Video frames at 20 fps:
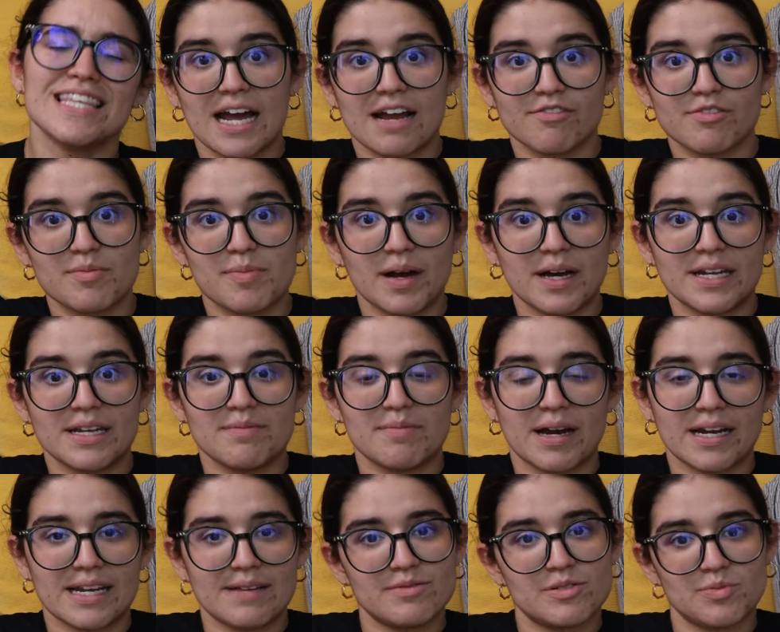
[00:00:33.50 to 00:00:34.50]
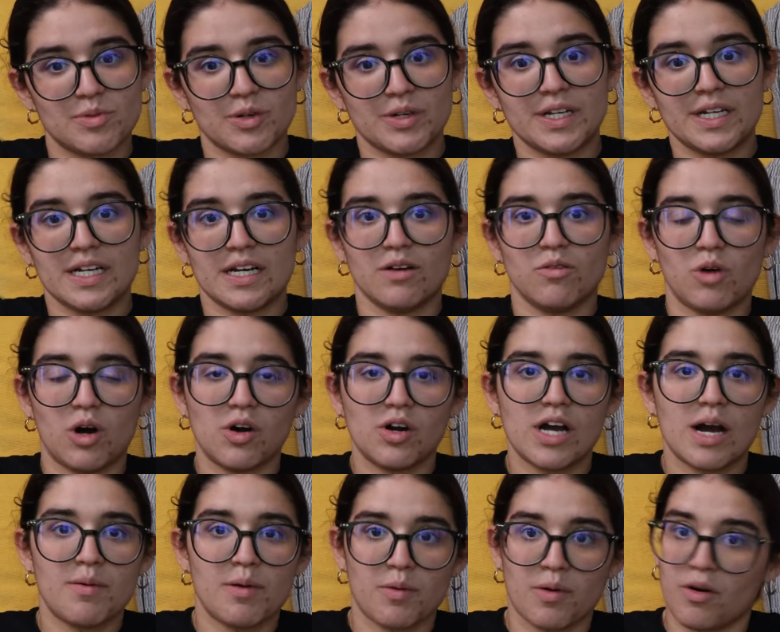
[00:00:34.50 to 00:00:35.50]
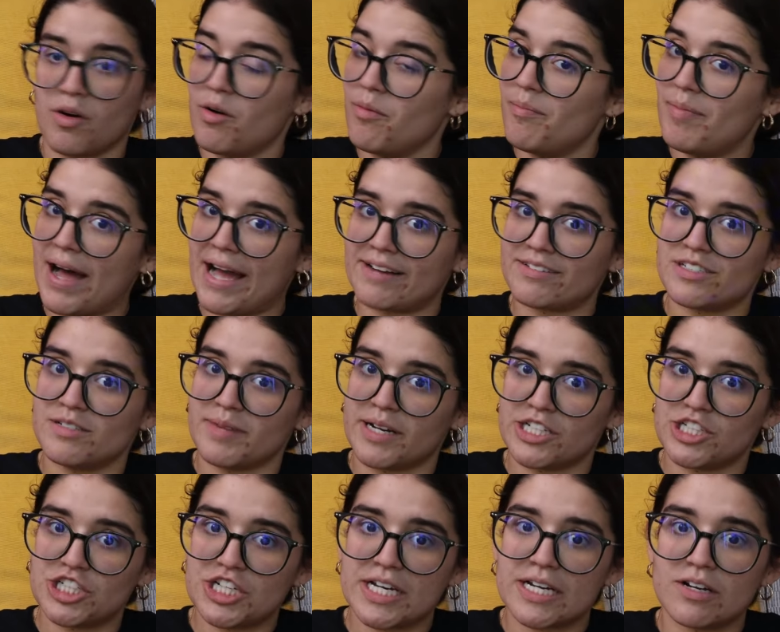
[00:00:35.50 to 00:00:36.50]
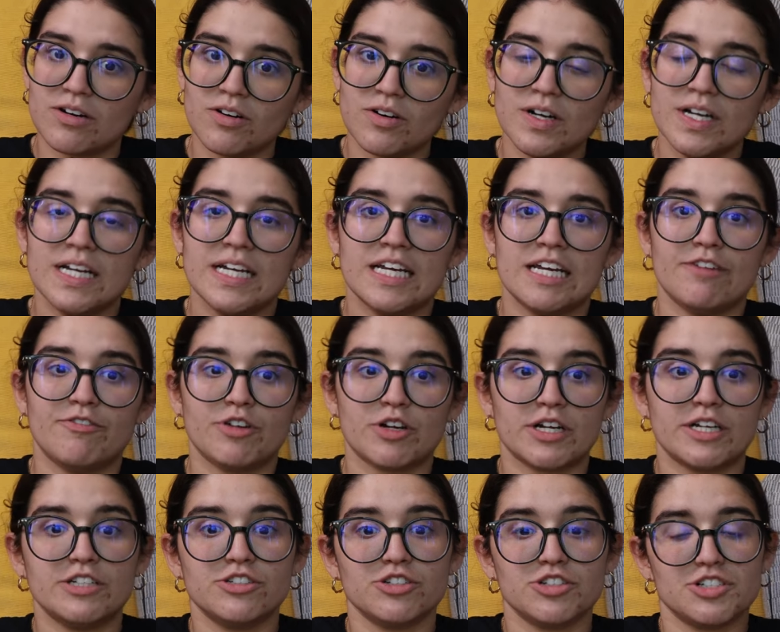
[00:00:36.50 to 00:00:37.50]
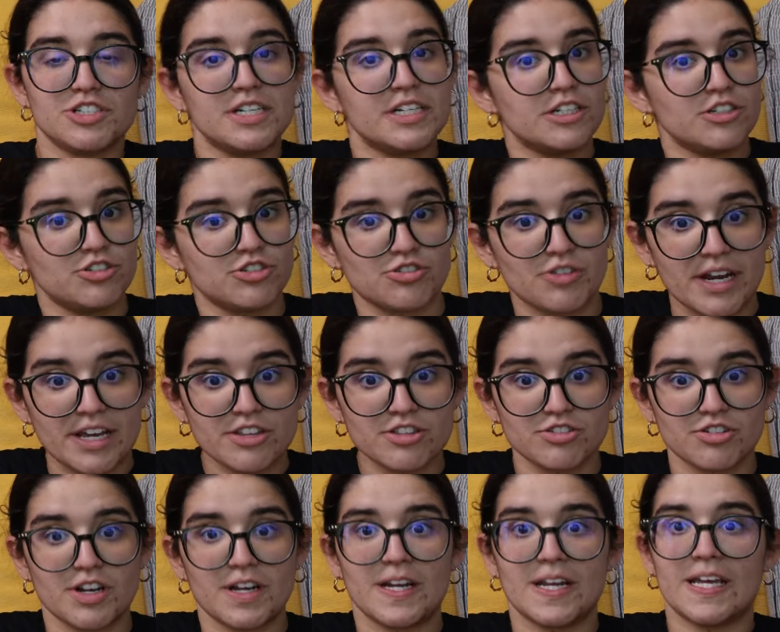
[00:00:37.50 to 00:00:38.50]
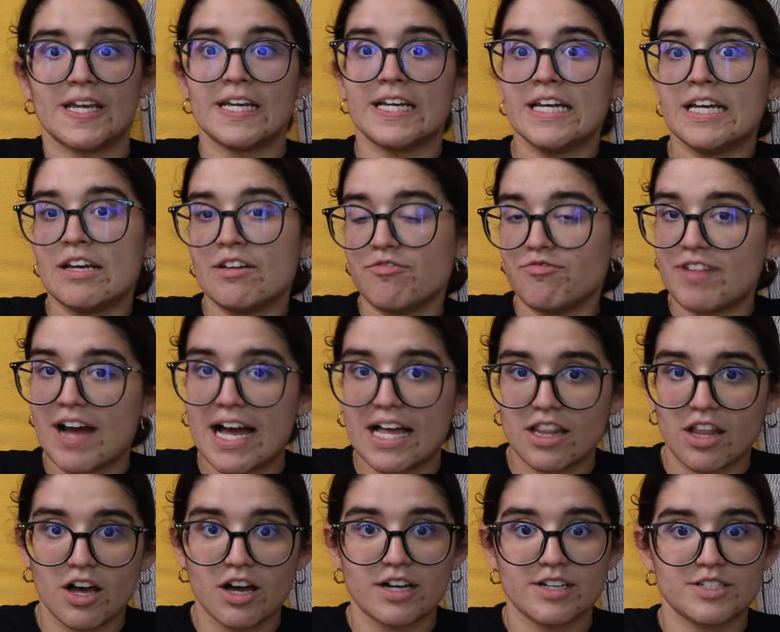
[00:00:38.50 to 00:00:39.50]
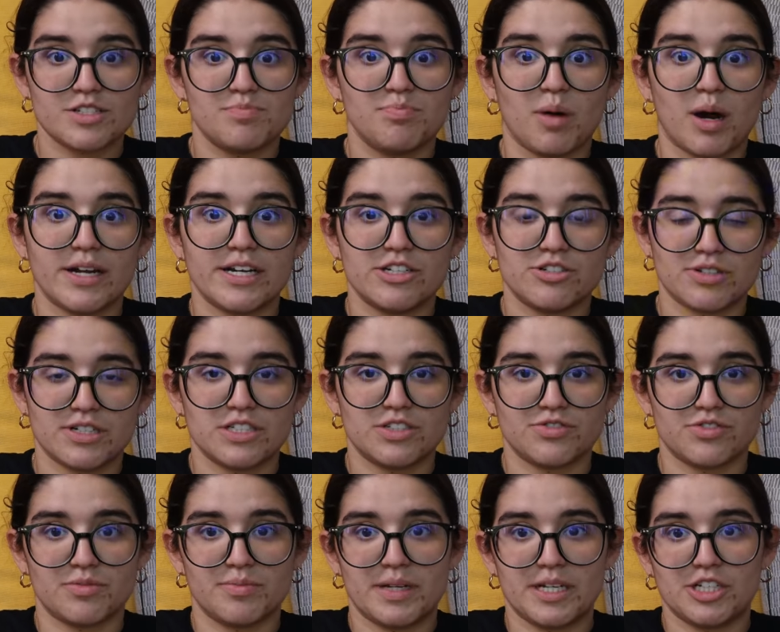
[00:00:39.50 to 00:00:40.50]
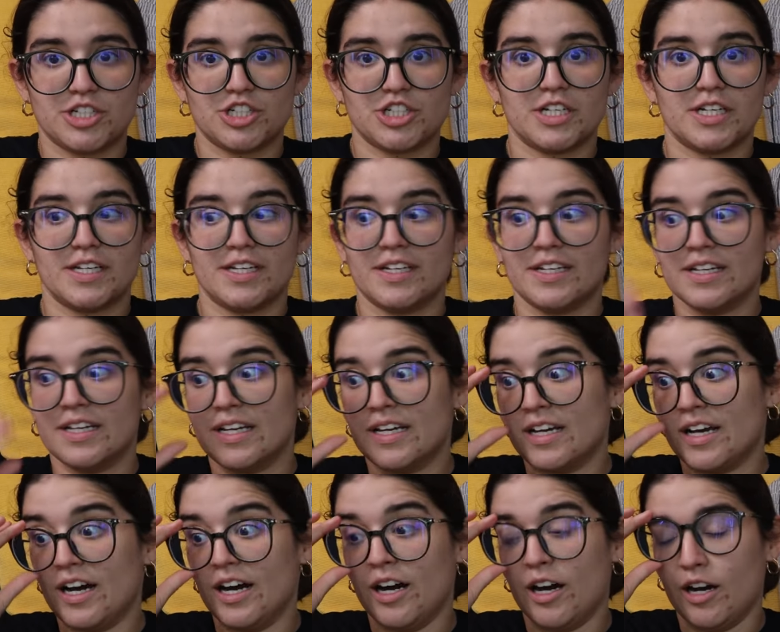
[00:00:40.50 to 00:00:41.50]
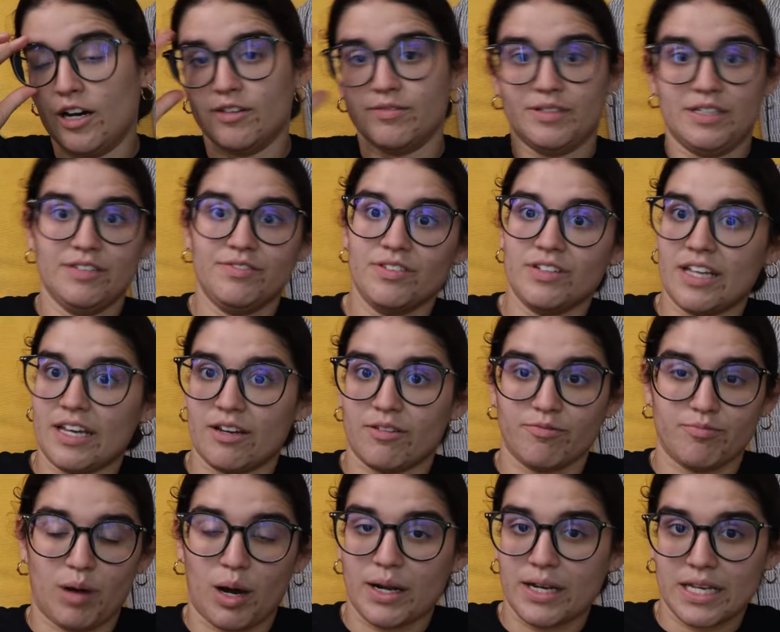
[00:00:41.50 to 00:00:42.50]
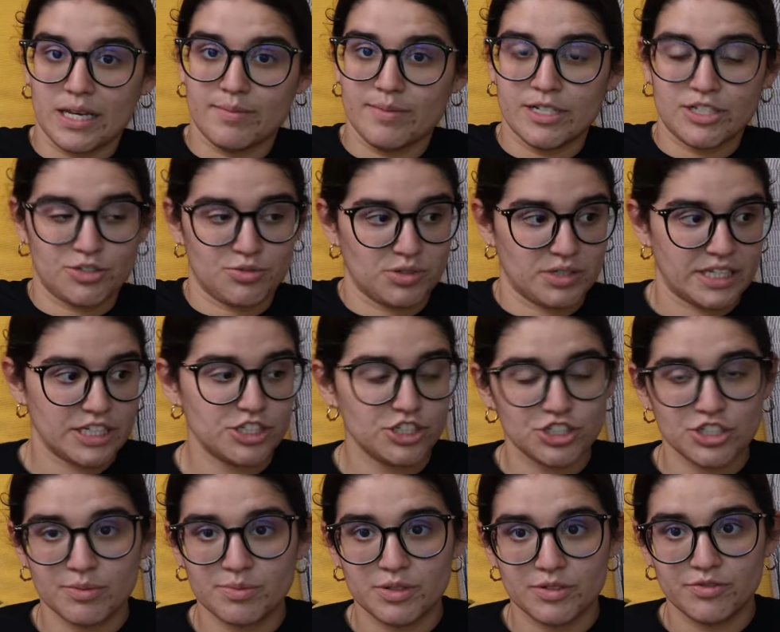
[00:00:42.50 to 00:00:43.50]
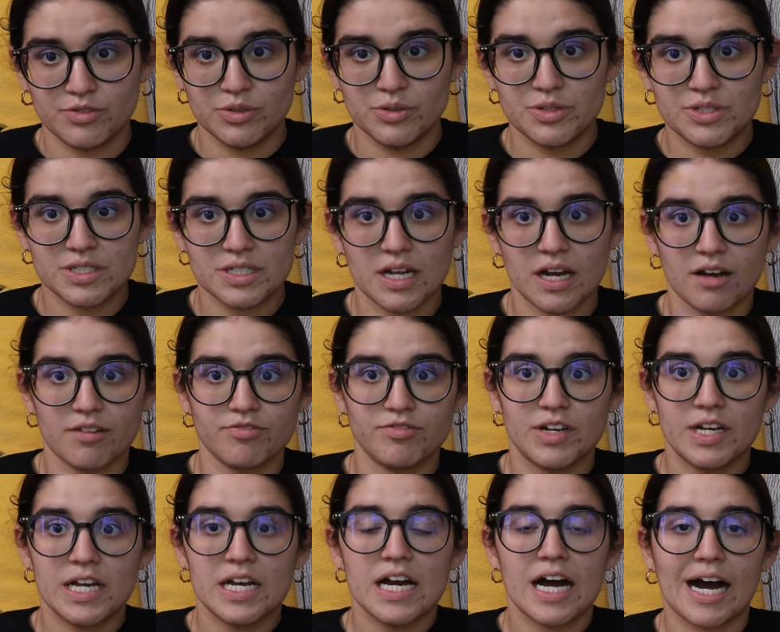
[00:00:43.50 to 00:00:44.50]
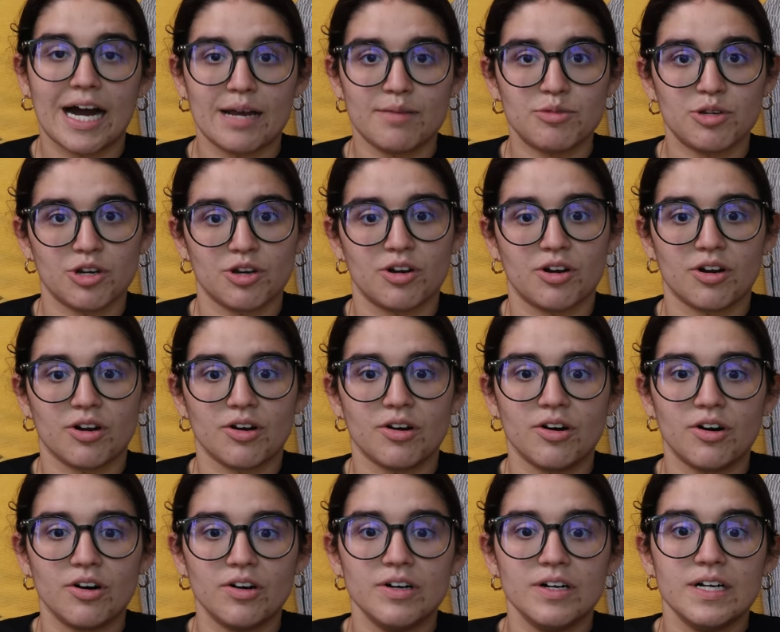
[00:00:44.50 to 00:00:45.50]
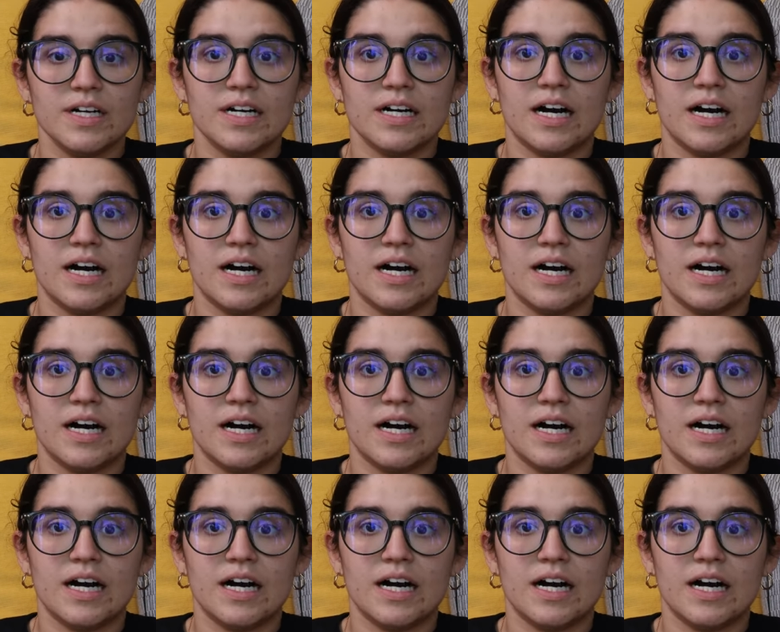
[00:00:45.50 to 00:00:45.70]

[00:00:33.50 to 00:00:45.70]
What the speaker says: Hi everybody, my name's Marina. Welcome back to my channel. If you're interested in strength training, fat loss, body transformation, even like body image and relationship to food stuff, I'm your girl.